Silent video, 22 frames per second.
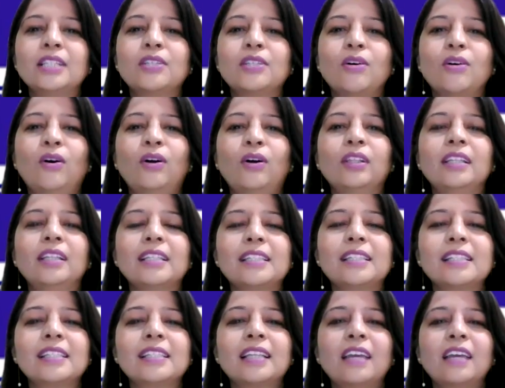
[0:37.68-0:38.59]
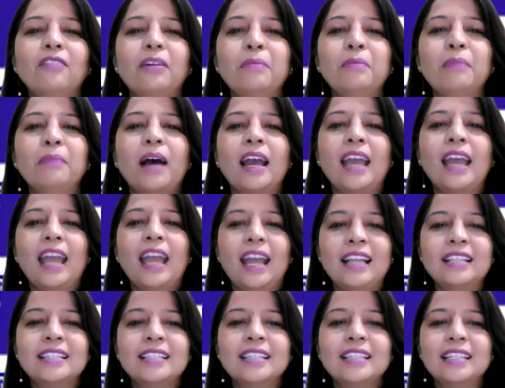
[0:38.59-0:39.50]
So this is given by
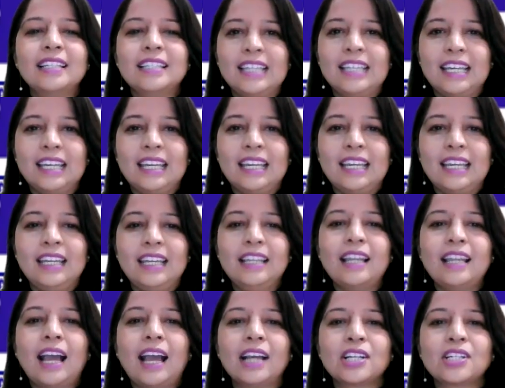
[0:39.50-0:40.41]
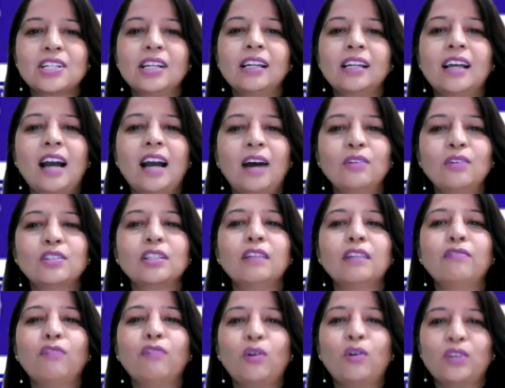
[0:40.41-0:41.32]
NCTE, National
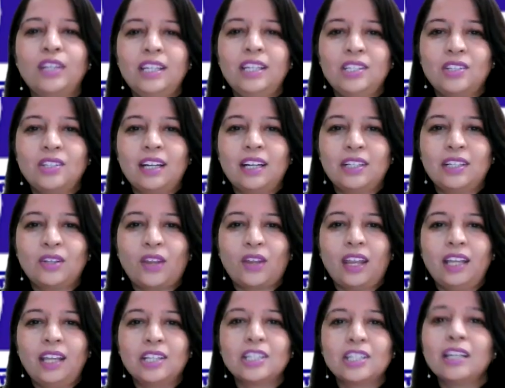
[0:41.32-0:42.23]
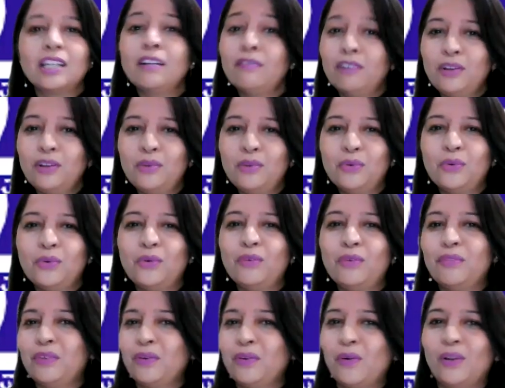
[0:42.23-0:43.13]
Council for Teacher Education. We
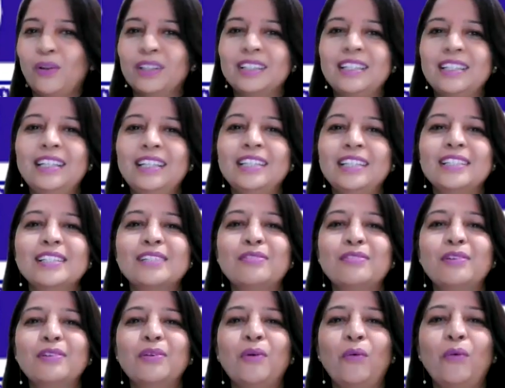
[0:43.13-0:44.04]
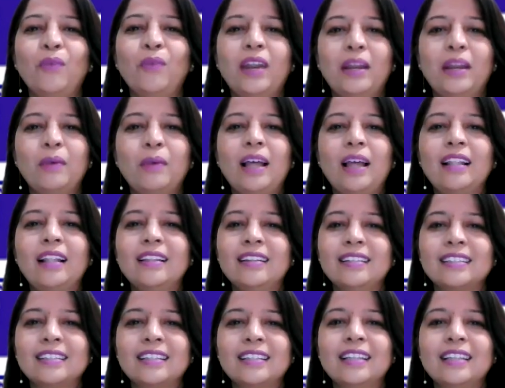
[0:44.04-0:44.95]
all the teachers, we know very well,
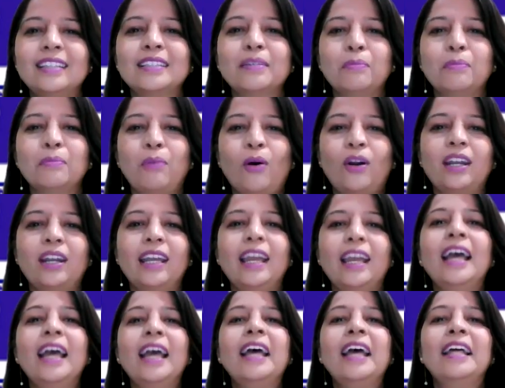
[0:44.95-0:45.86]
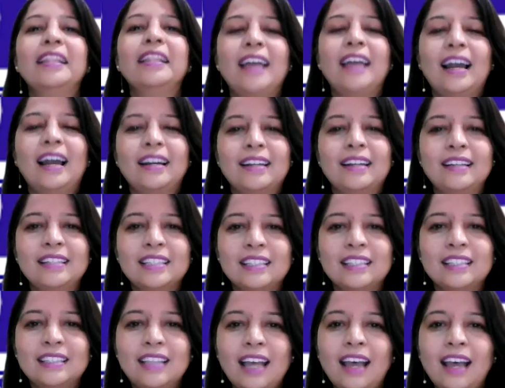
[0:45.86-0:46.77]
this is the body that
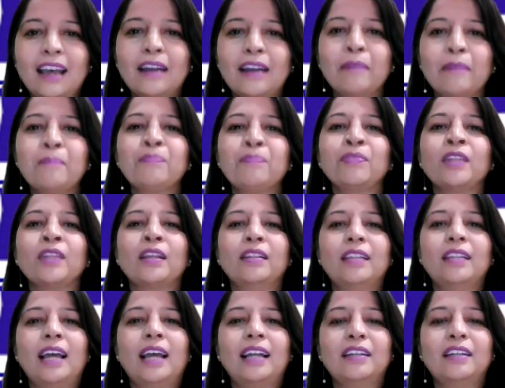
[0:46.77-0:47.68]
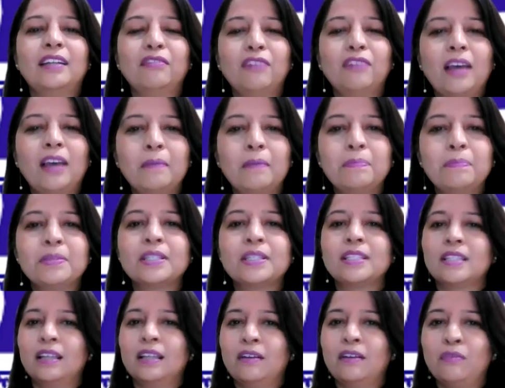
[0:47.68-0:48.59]
is there that
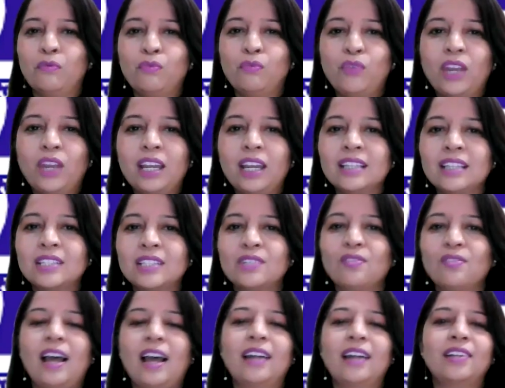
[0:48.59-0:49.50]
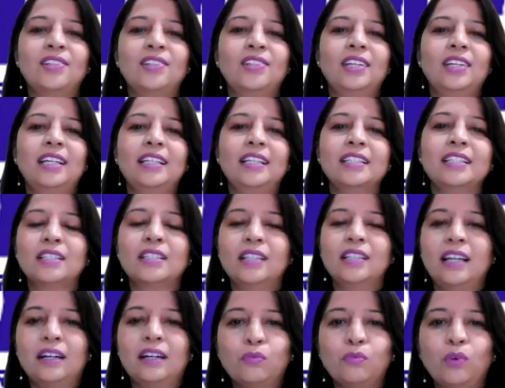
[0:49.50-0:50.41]
develops various strategies
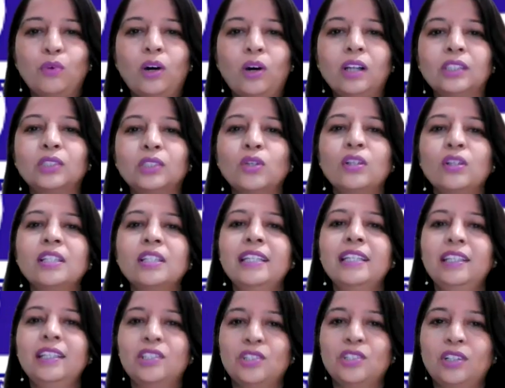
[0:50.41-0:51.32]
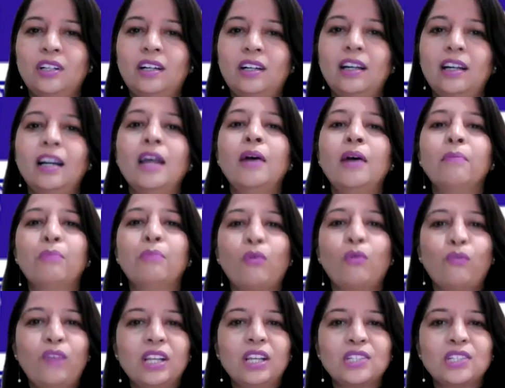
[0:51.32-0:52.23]
that works on teacher
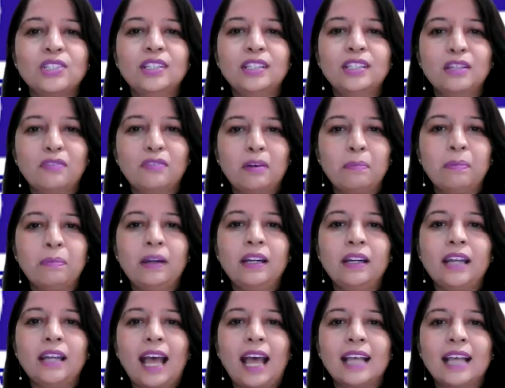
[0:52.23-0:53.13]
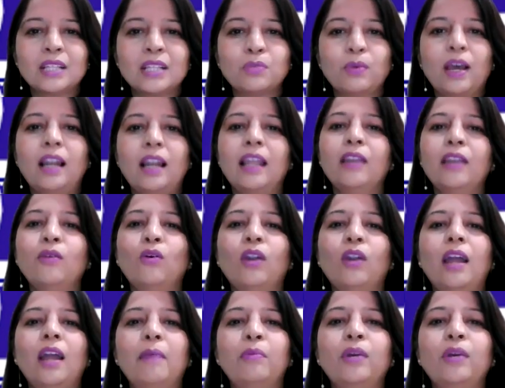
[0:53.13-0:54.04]
professional development as well in
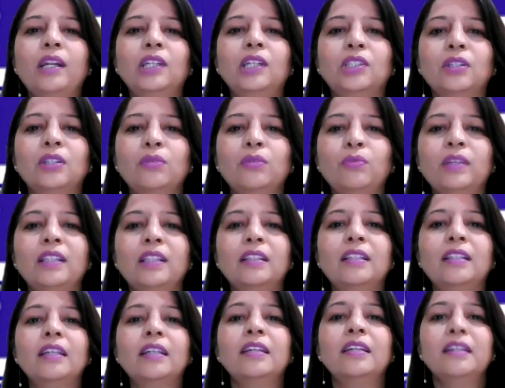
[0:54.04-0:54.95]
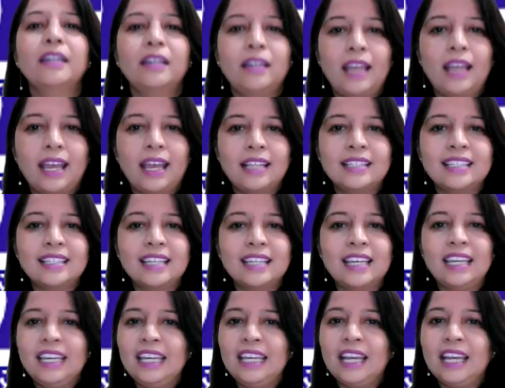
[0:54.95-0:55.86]
collaboration with the
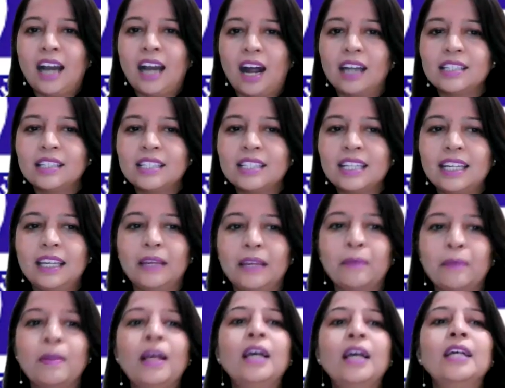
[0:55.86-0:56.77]
NCERT.